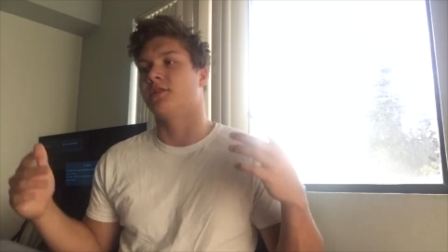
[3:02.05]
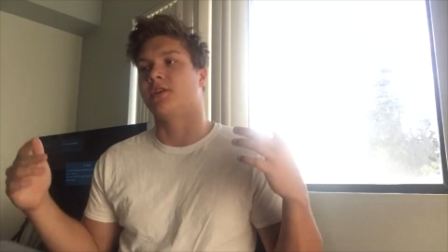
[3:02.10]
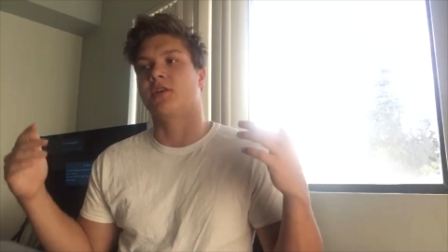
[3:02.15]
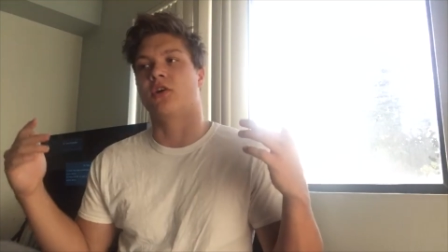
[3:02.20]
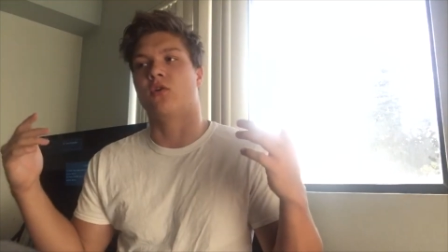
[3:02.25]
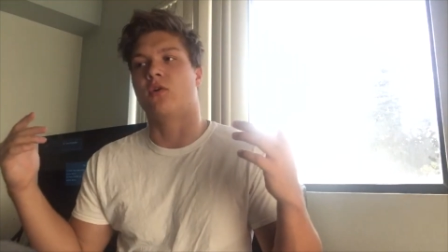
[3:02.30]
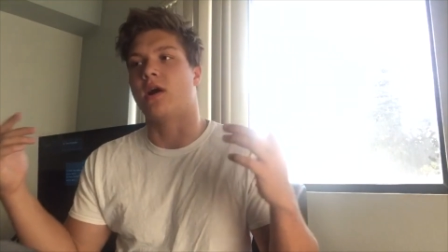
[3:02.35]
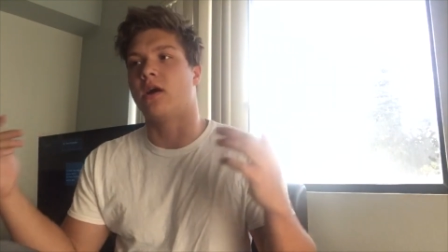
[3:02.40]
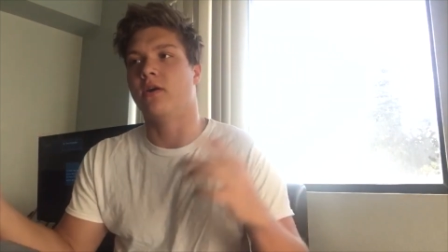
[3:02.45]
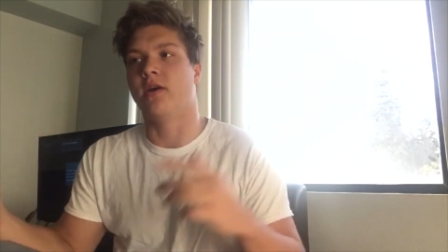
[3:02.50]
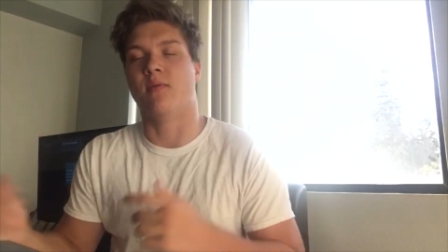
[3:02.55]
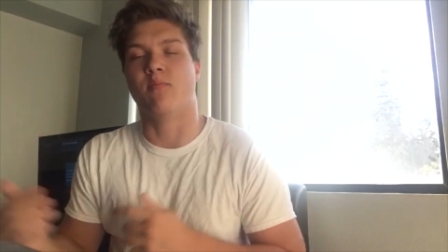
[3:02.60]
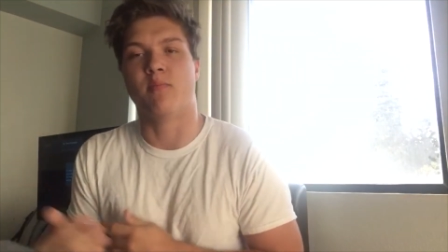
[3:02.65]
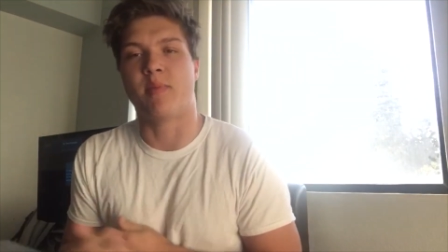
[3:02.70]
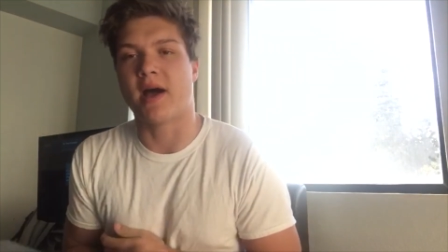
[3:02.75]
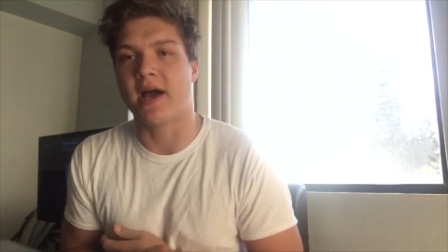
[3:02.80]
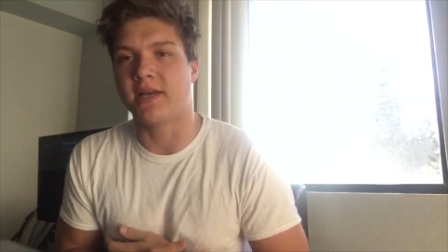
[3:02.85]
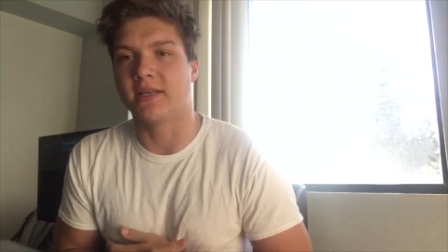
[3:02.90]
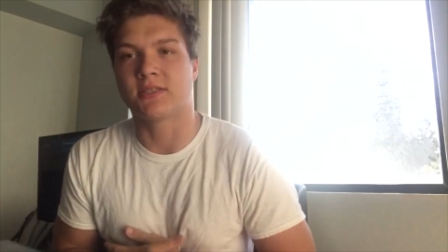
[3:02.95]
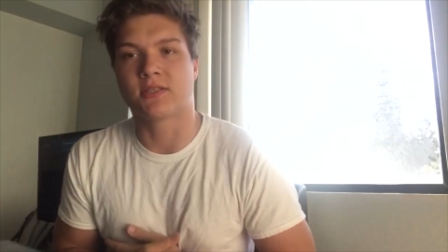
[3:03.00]
to go out and
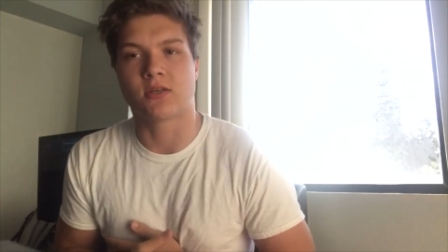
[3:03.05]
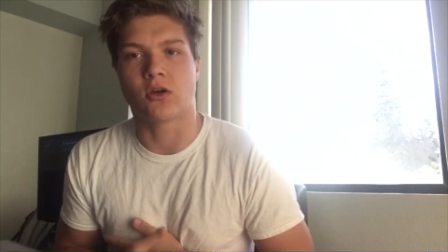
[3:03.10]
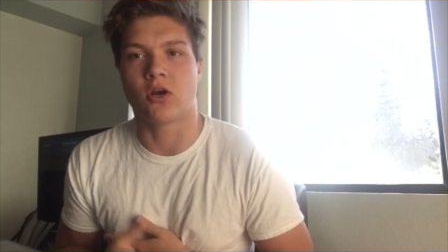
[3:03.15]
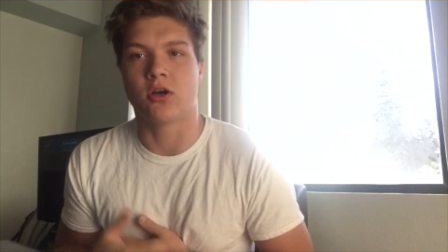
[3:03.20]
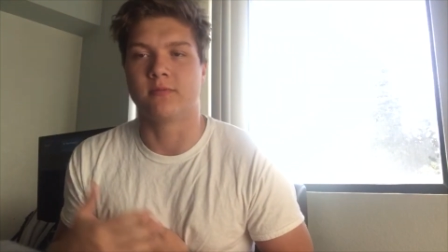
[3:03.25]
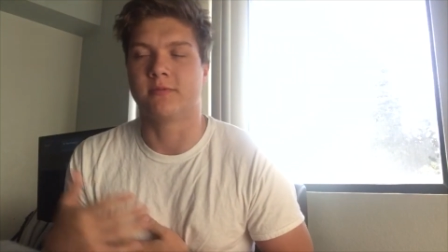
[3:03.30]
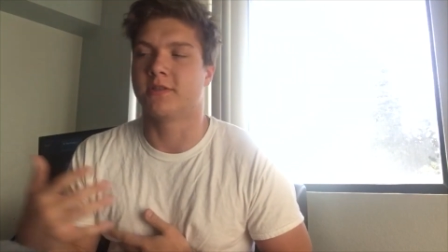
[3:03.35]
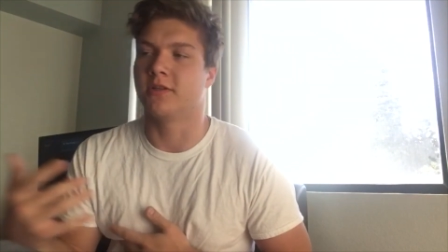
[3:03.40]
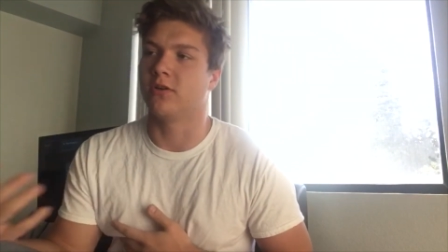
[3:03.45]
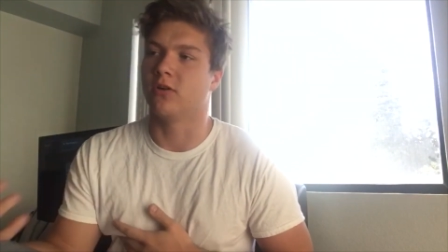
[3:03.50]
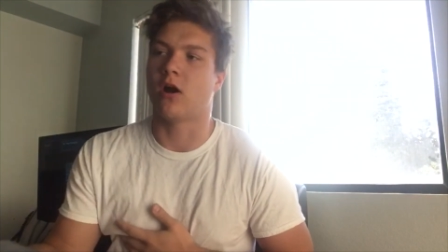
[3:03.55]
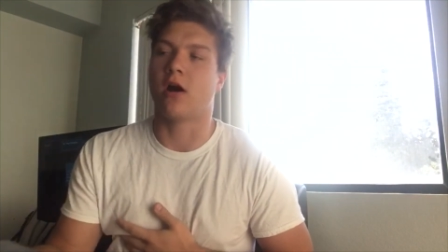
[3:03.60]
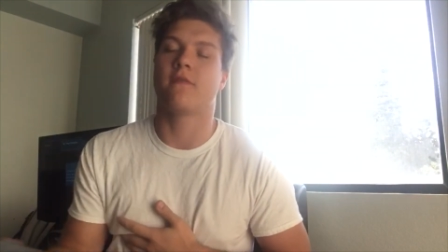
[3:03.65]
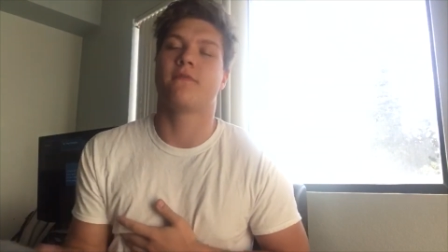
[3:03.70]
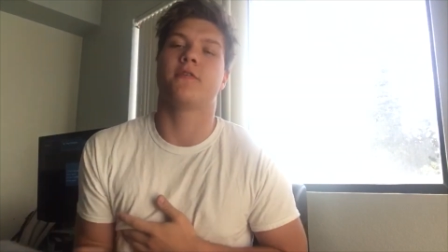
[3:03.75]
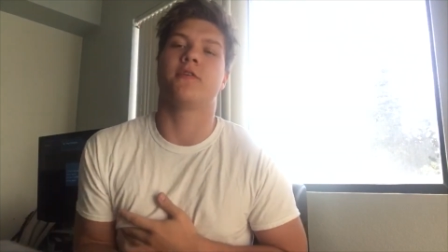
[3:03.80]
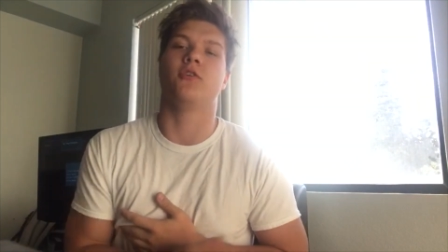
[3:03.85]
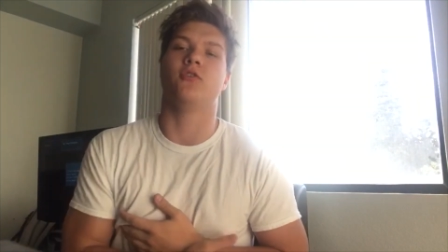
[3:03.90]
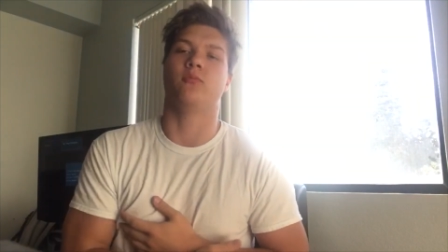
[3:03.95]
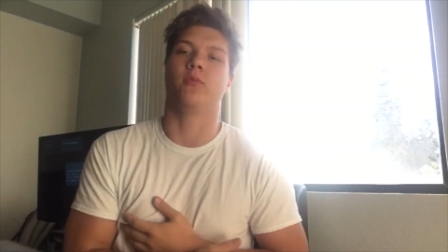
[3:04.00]
buy SARMs. They're not
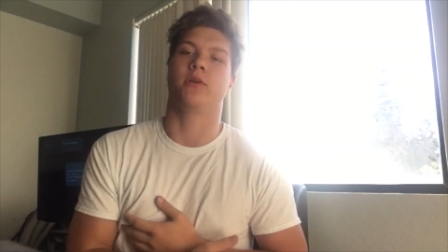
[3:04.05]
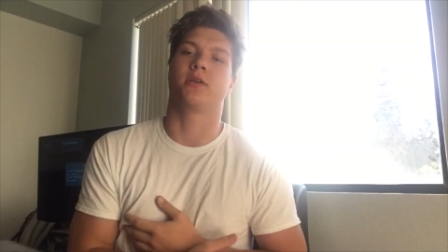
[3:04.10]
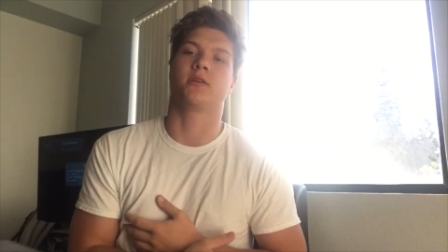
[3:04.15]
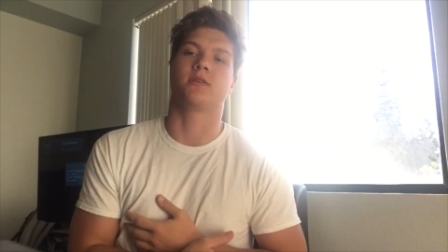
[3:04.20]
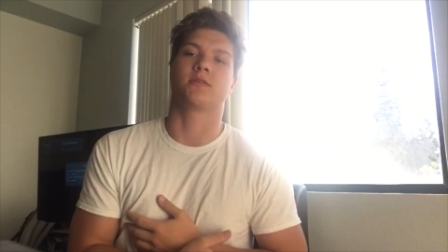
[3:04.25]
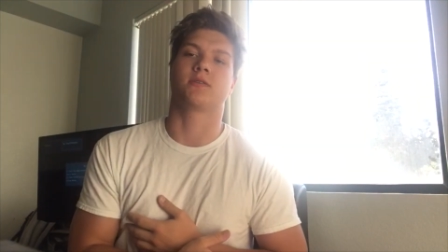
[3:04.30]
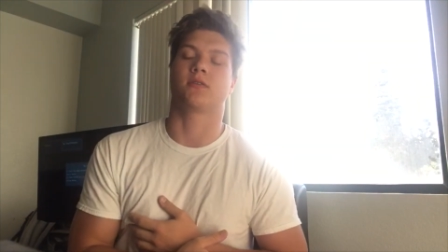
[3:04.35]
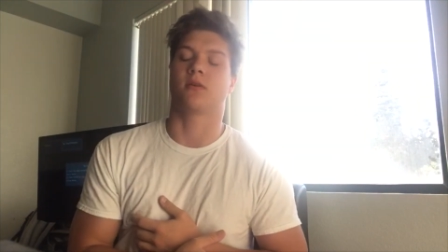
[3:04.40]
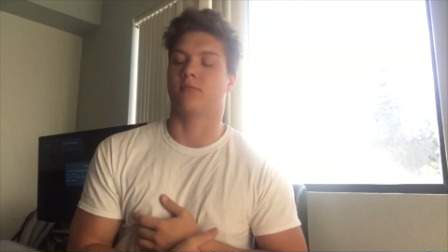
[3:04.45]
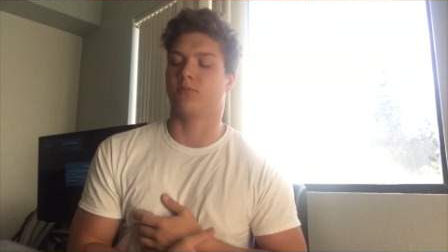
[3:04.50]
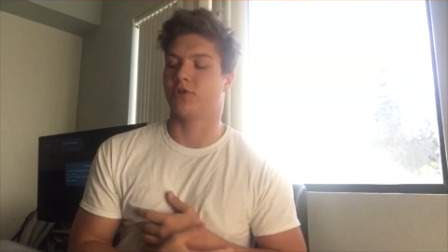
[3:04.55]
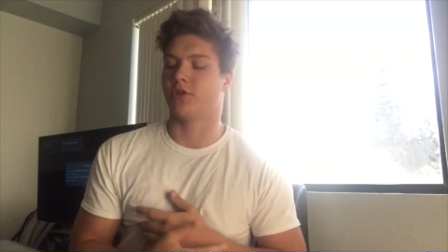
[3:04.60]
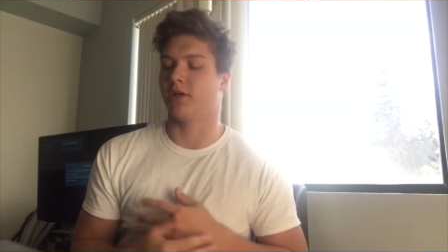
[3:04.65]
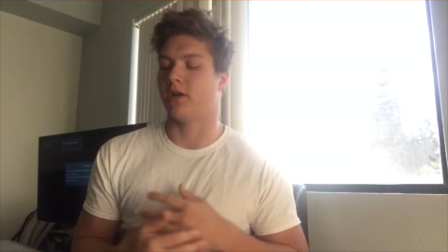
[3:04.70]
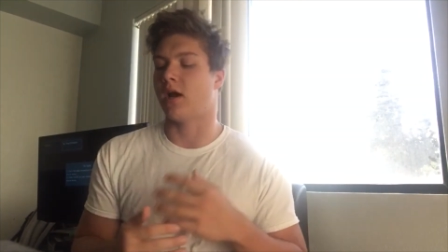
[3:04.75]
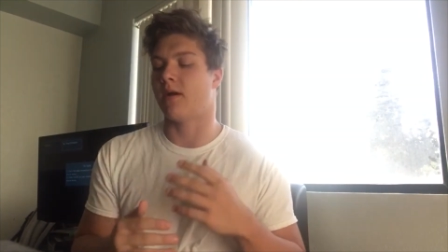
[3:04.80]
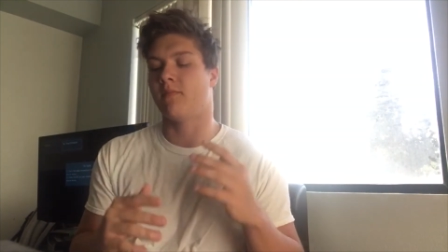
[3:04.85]
for human consumption.